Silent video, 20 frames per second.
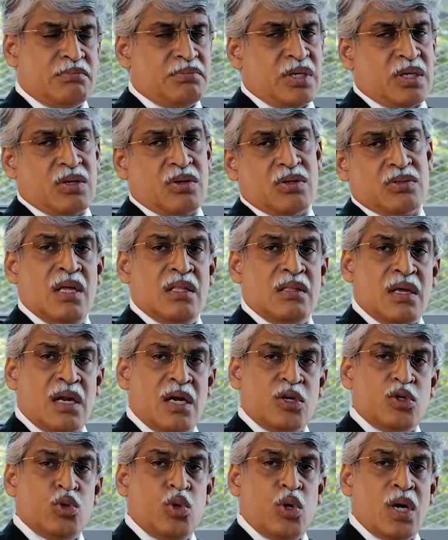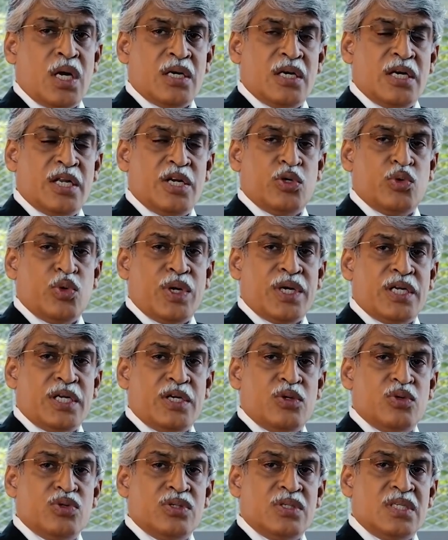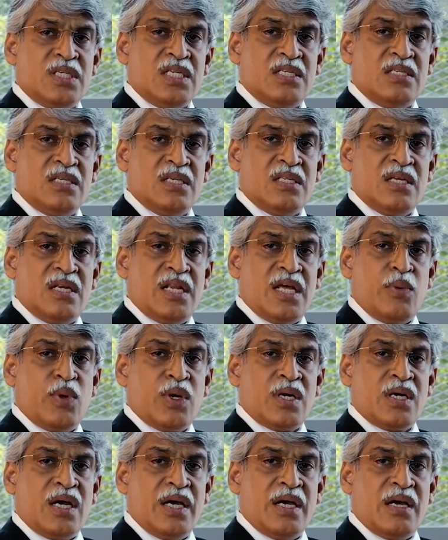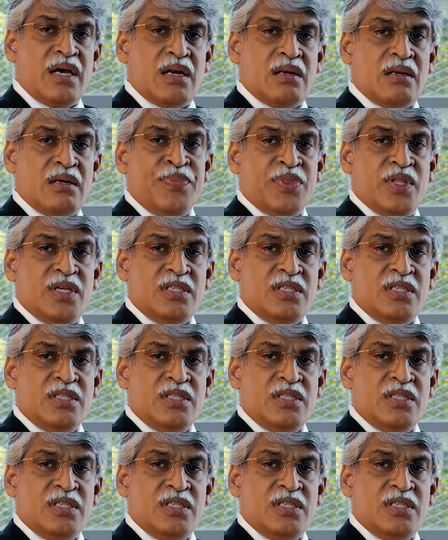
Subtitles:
because there are 222 seats in the Dewan Rayat.